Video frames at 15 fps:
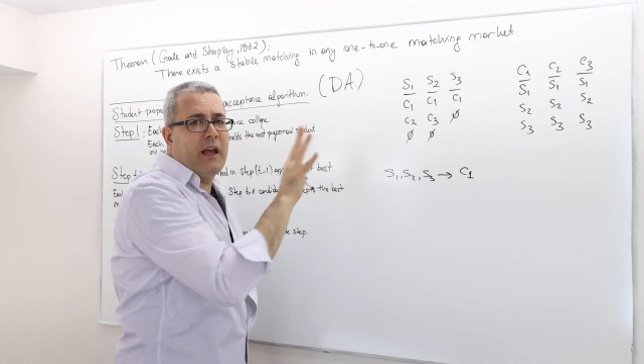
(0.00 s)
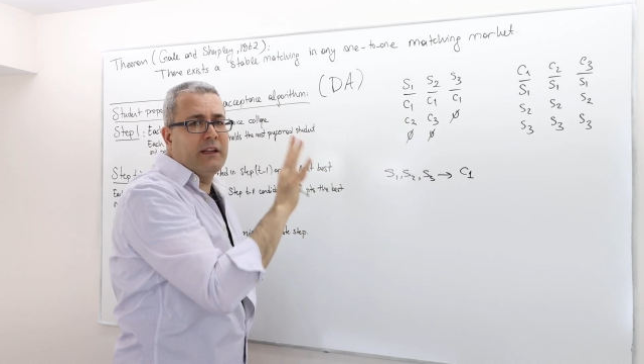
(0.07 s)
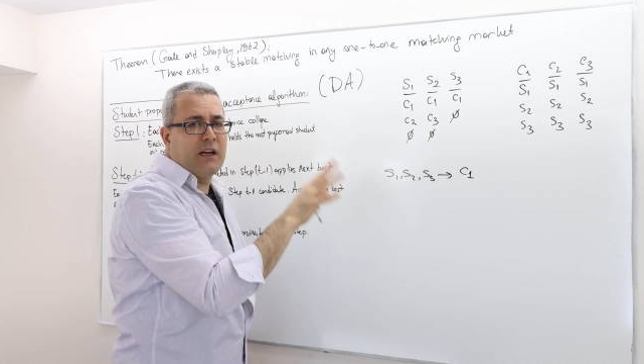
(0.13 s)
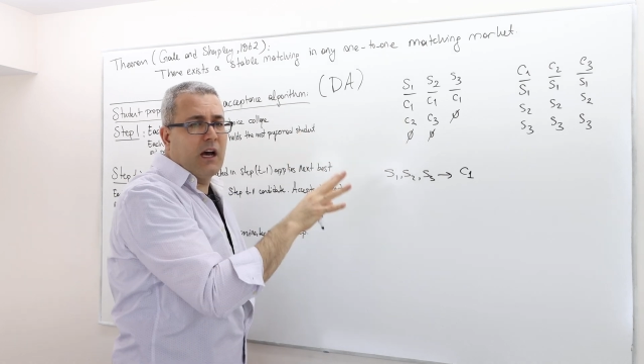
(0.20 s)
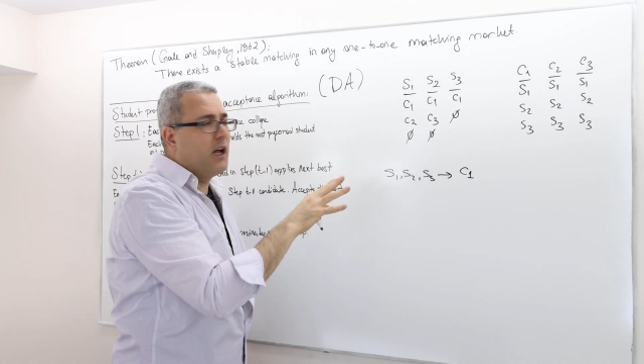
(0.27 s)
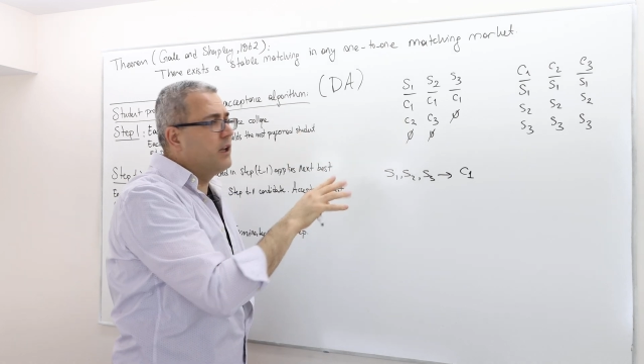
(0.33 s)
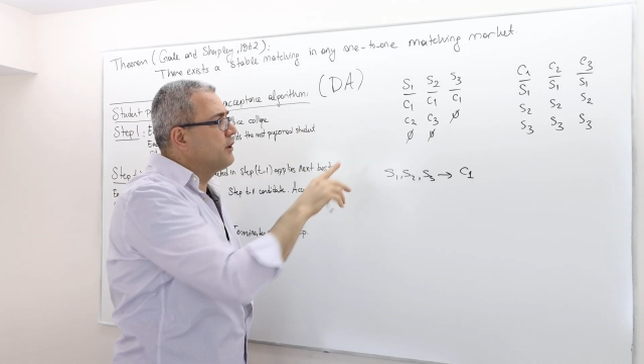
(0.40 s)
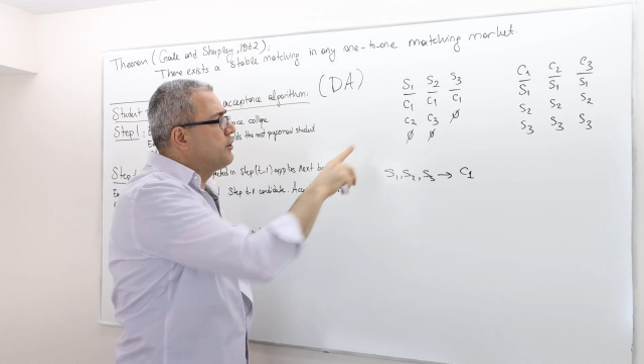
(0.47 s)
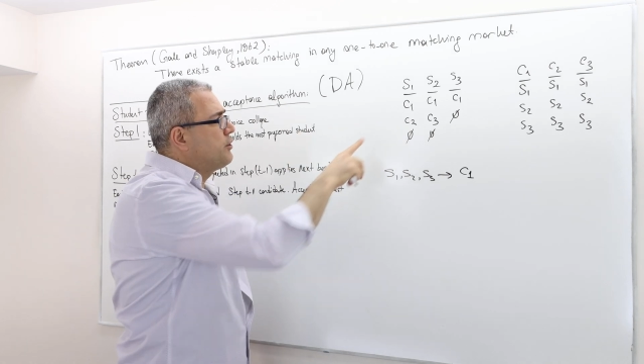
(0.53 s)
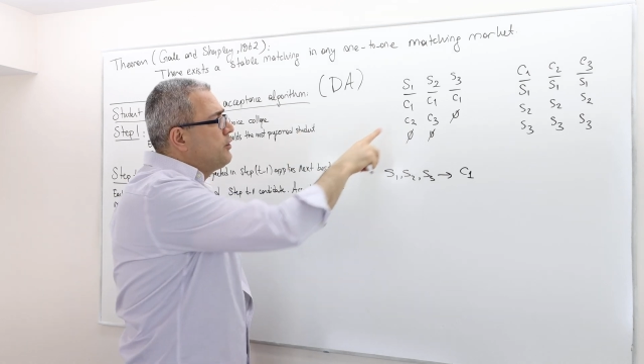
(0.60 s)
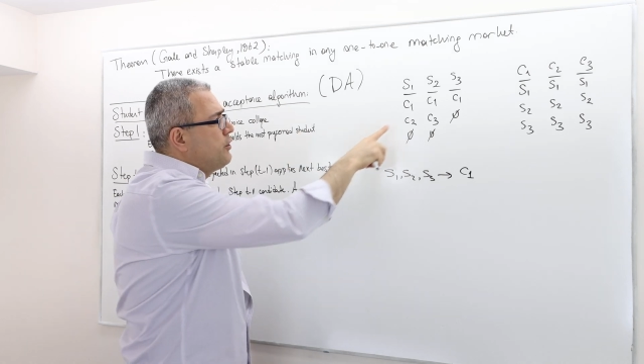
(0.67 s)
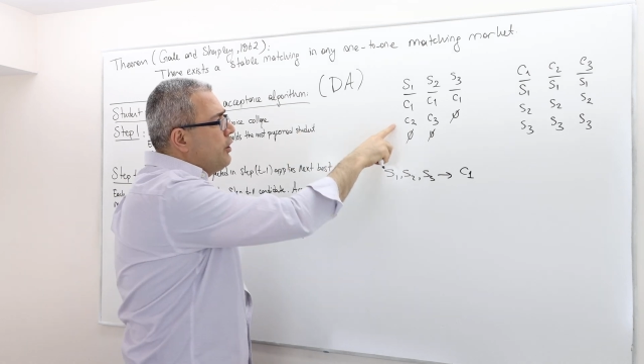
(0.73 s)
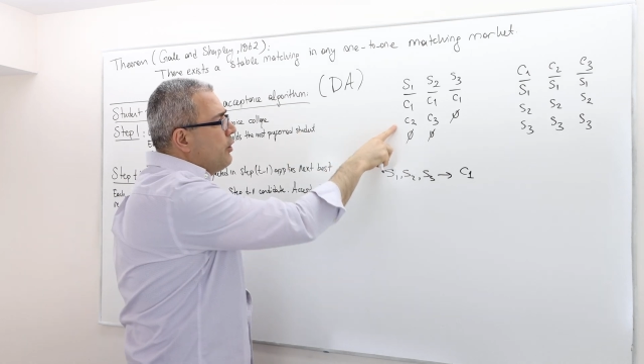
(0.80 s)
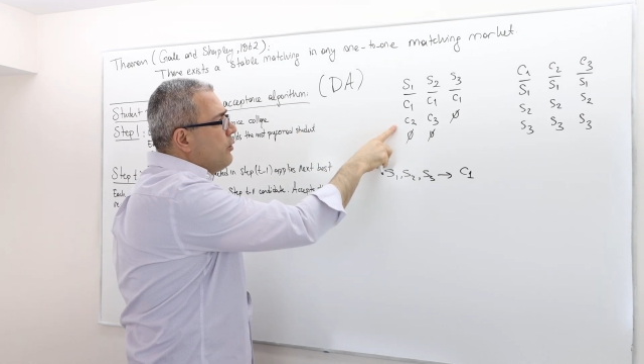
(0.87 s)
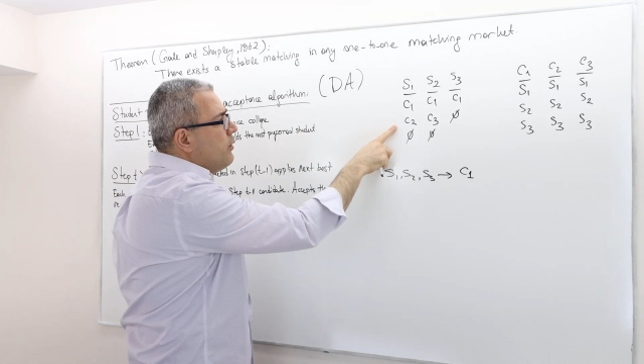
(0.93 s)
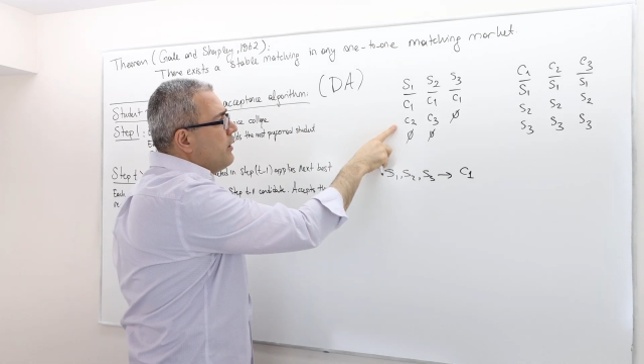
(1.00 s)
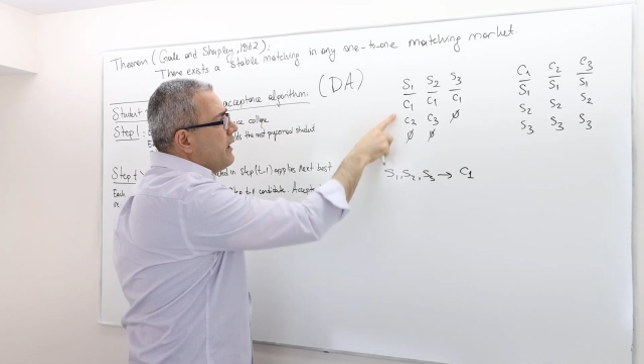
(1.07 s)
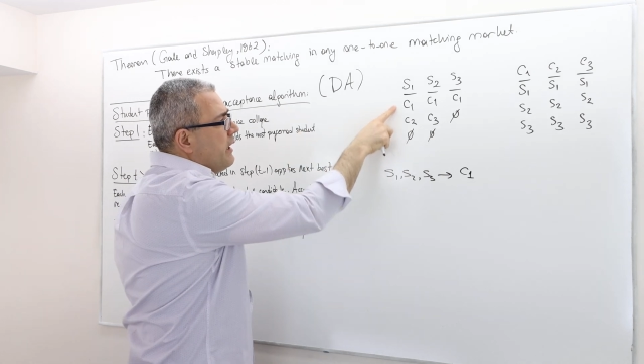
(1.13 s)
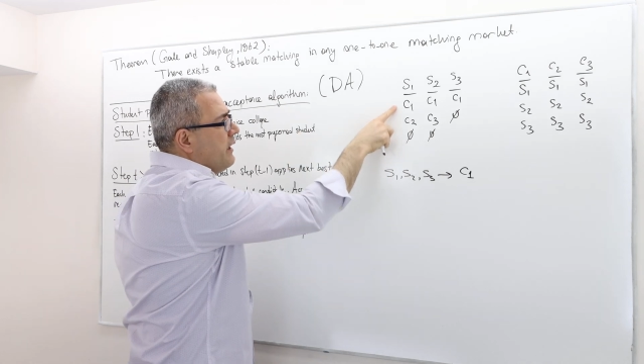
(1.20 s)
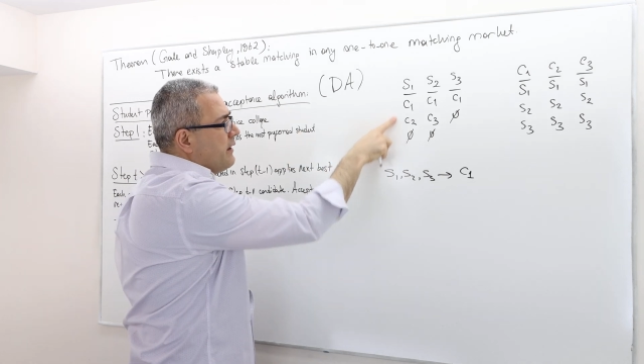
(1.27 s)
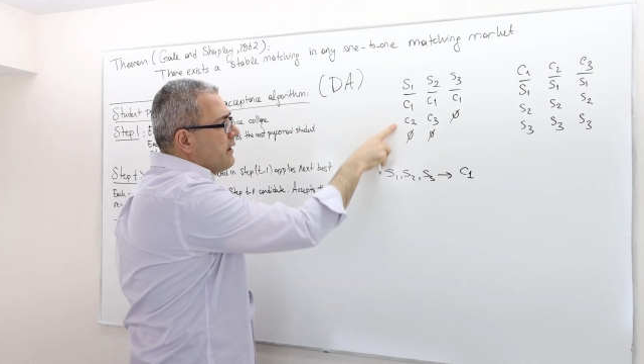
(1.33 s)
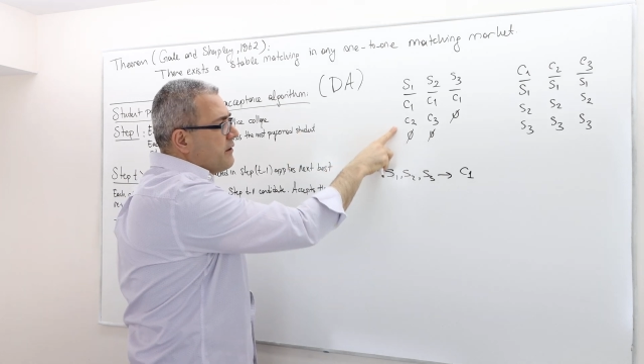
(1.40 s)
and college two
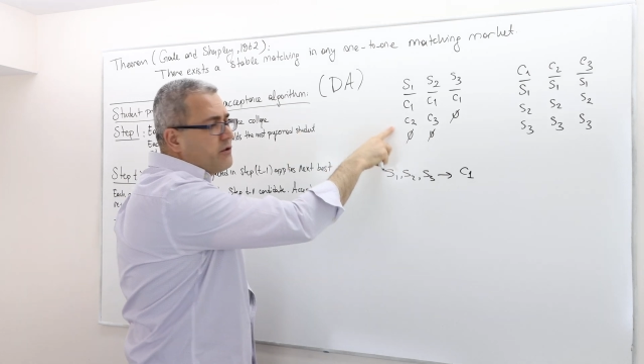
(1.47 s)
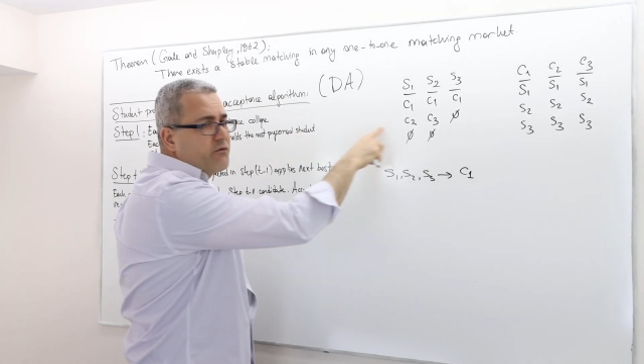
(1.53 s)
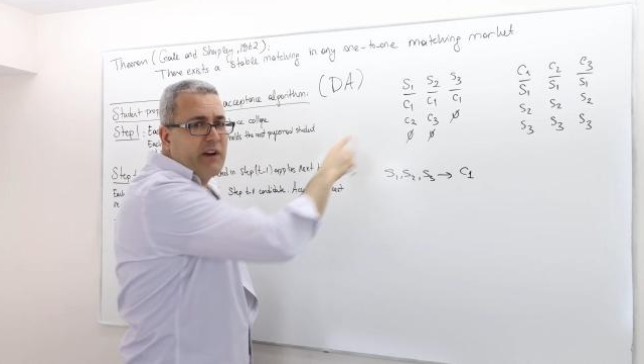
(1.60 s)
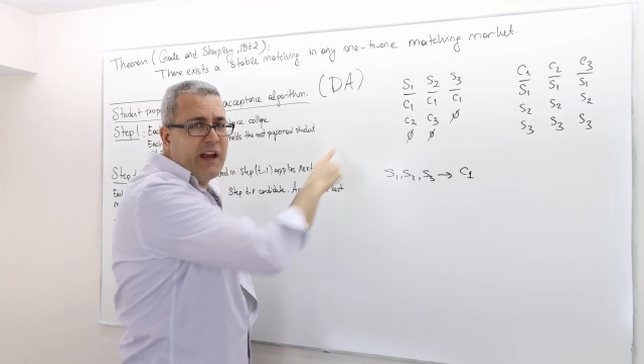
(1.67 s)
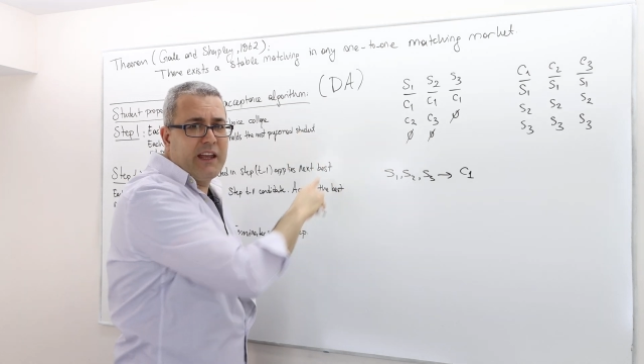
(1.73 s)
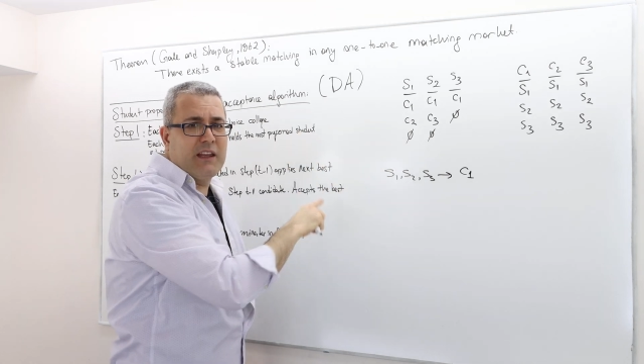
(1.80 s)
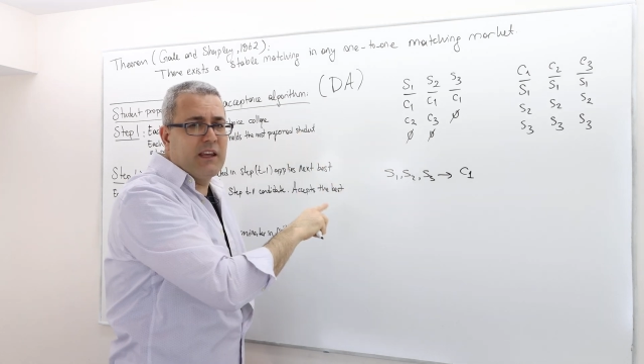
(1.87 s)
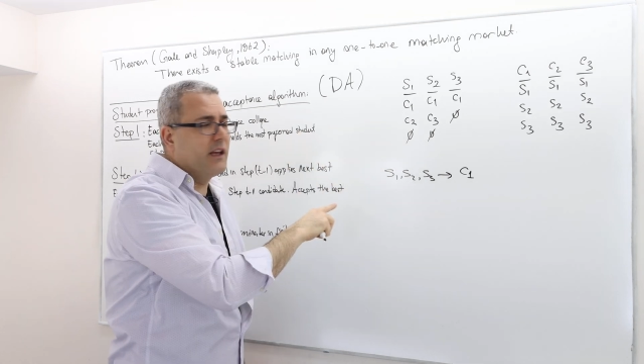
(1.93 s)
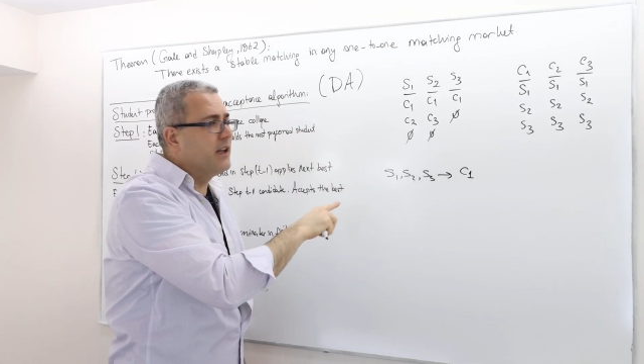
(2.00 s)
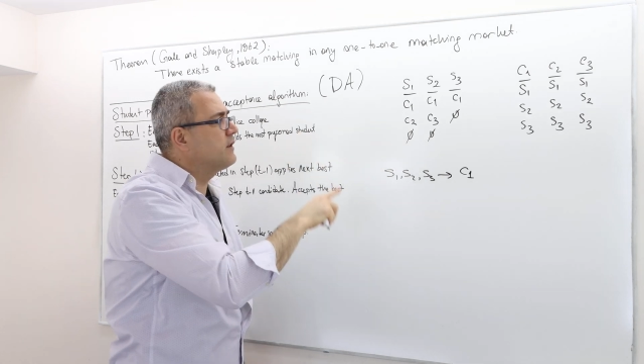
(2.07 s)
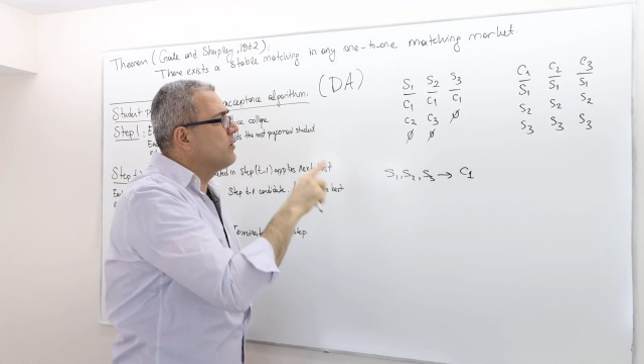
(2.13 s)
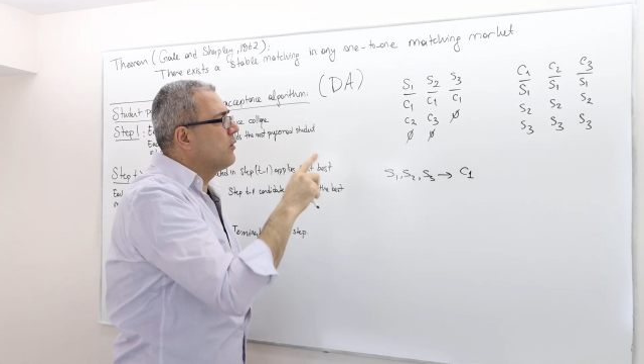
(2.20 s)
in this ranking.